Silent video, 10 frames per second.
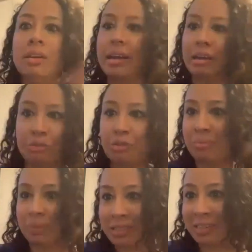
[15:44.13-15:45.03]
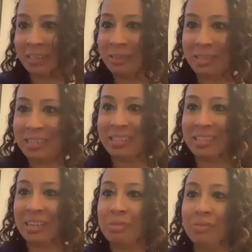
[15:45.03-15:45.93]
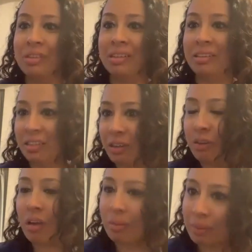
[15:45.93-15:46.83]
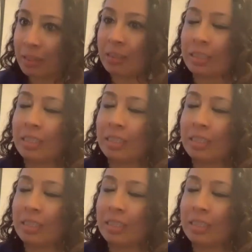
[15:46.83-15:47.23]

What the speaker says: algebra skills in terms of the, grammar.